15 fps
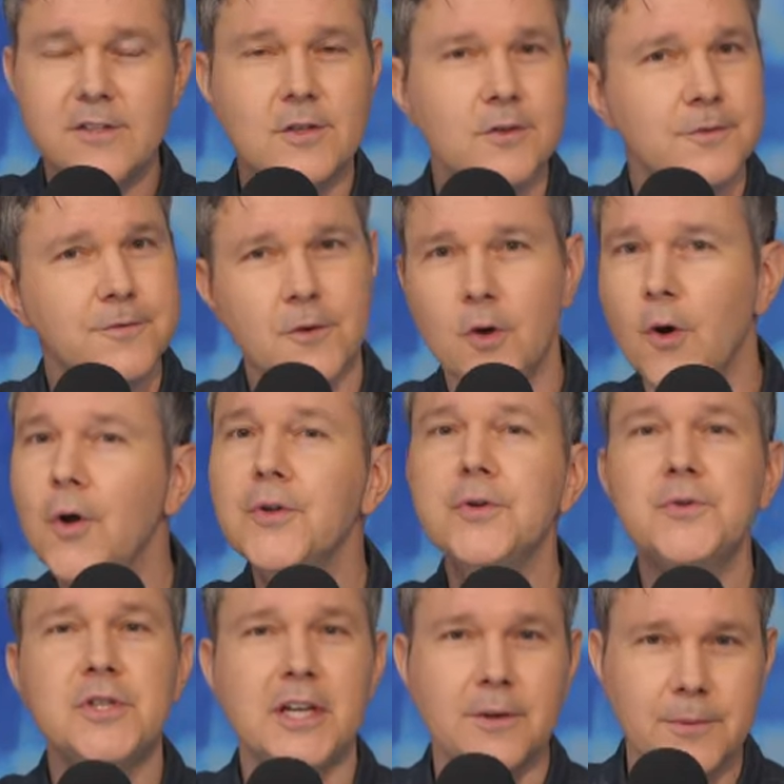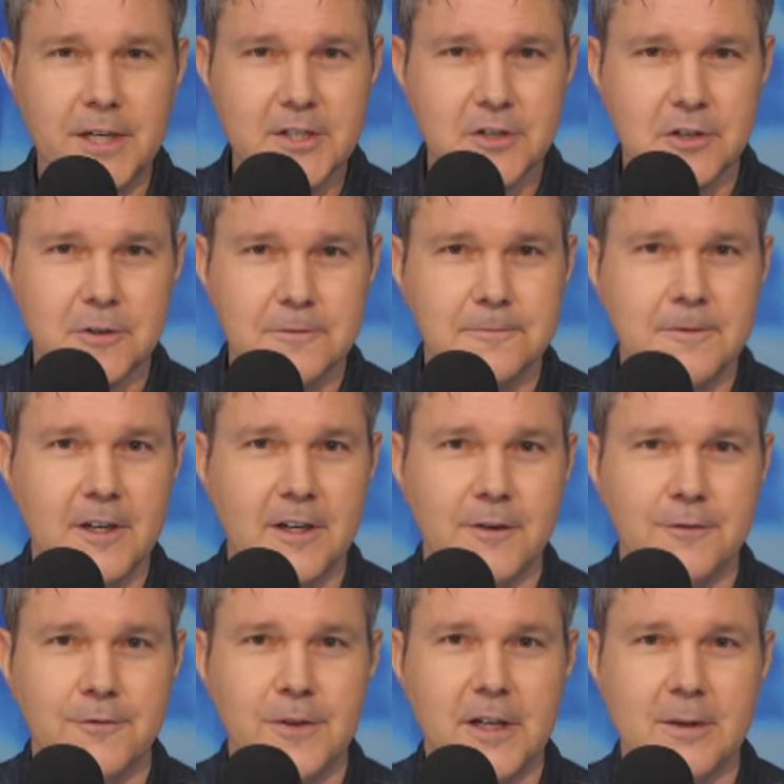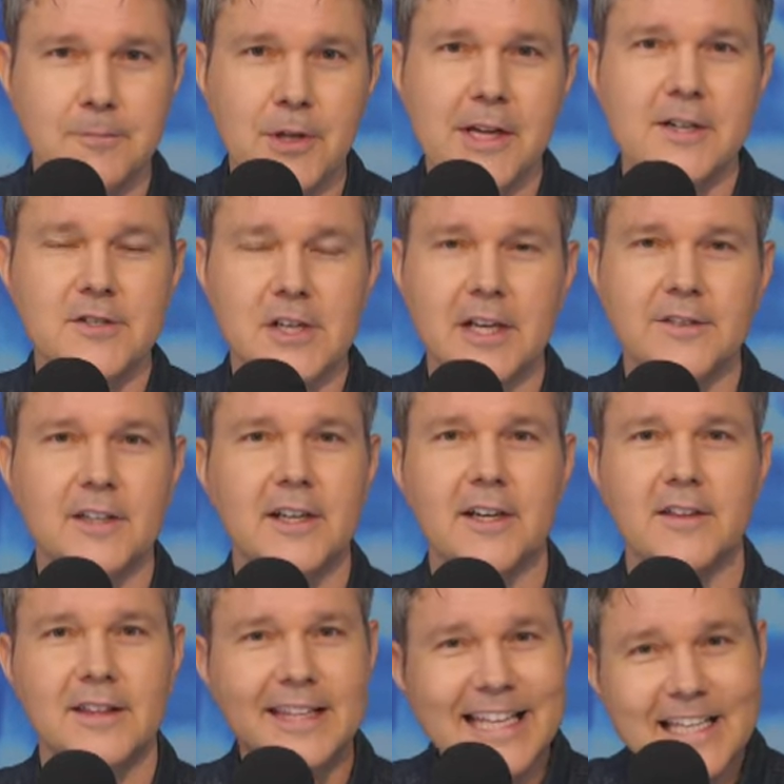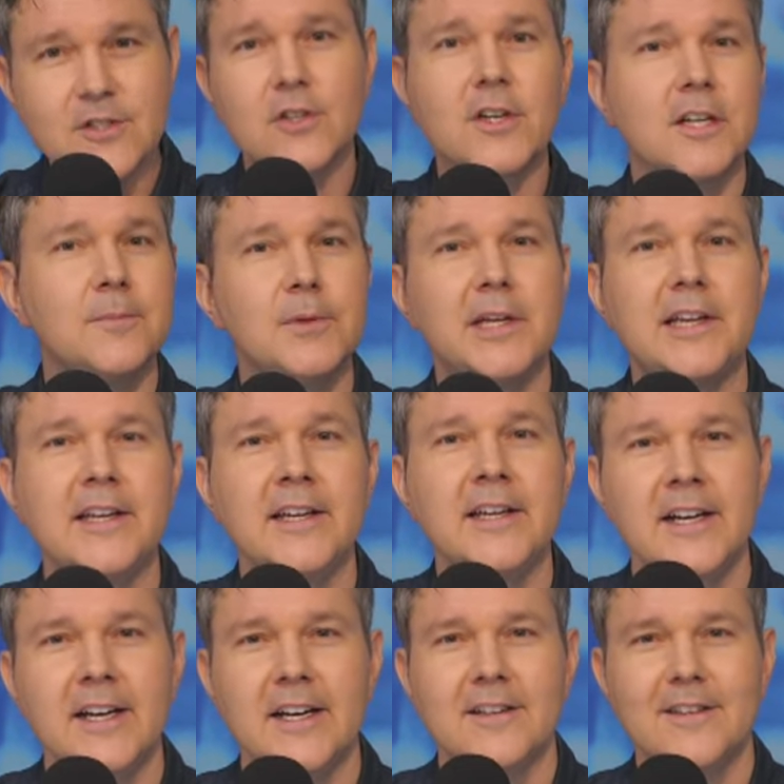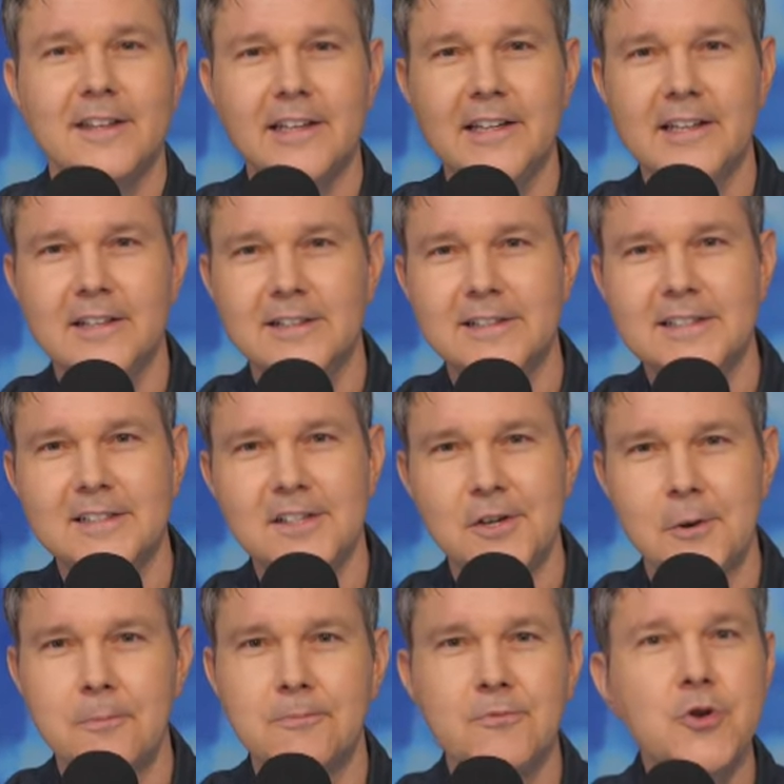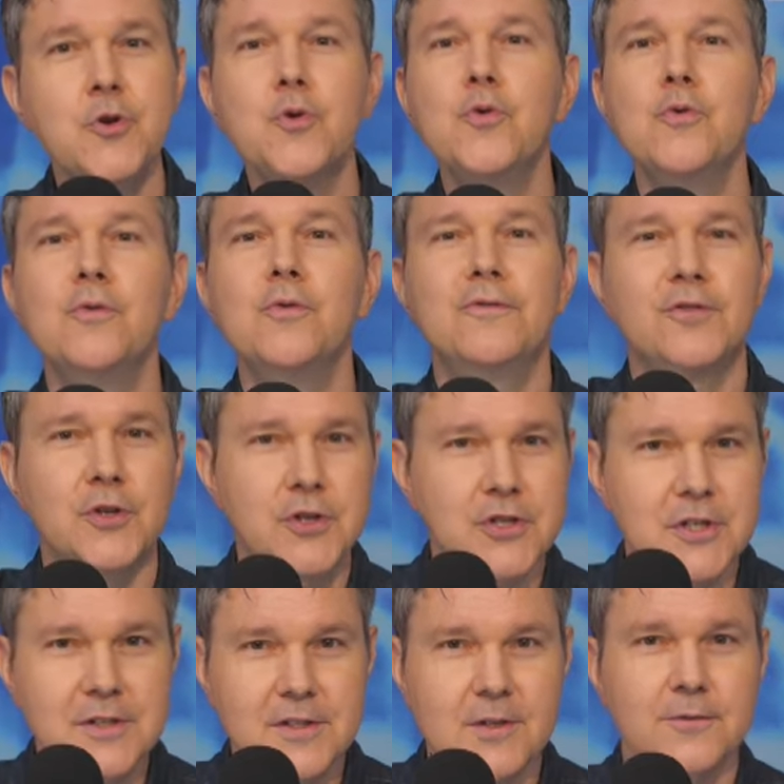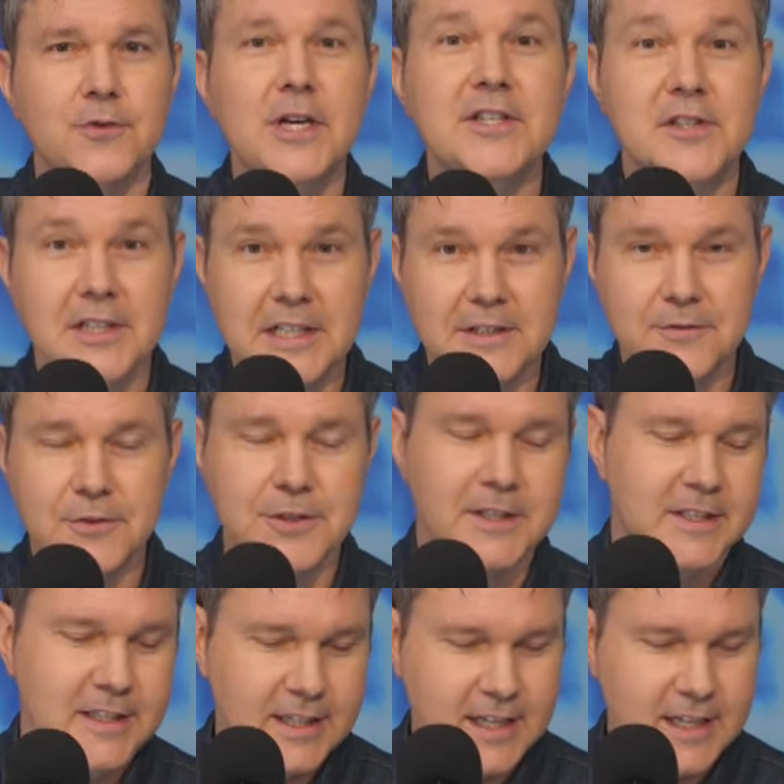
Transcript: So for a whole new generation of players out there, these are going to be the, you know, new versions of Resident Evil.